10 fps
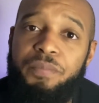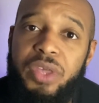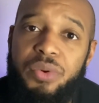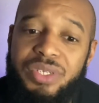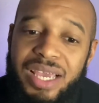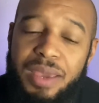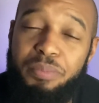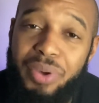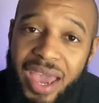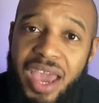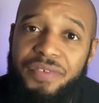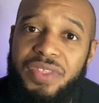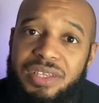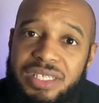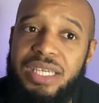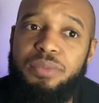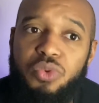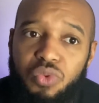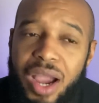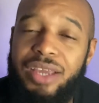there is a path that seems
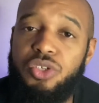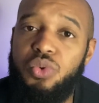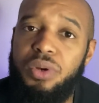right to